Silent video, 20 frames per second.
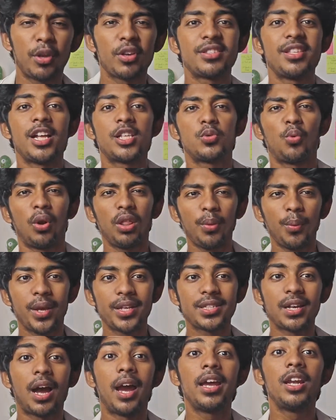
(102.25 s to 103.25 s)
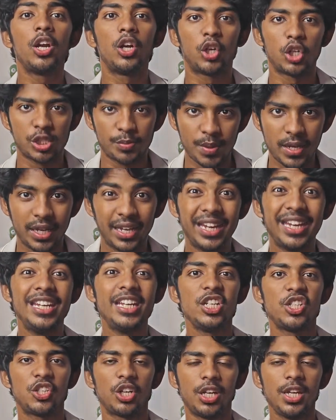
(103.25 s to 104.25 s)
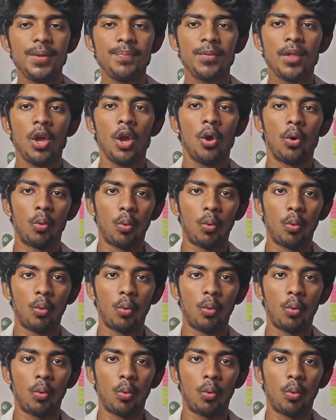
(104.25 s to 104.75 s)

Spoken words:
because that's one of the ways I learned to speak initially.